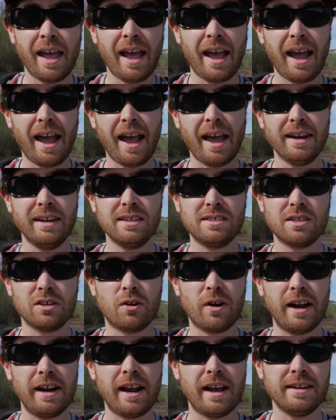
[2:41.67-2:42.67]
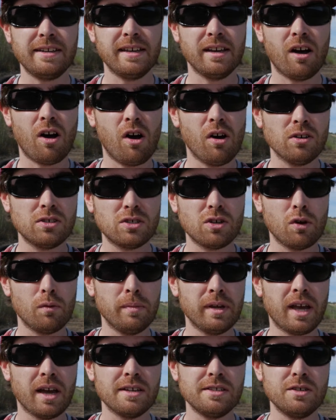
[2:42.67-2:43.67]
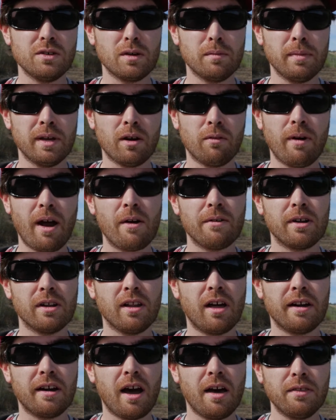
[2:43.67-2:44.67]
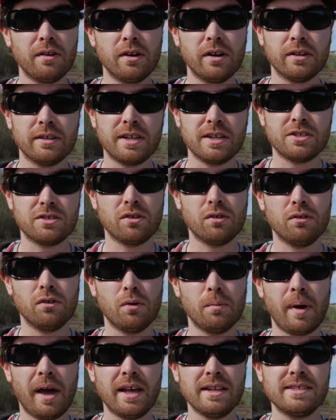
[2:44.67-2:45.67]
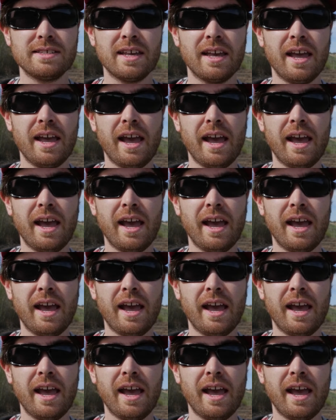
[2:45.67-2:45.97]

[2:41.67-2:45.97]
And it's a great idea also because you can be around a lot other digital nomads,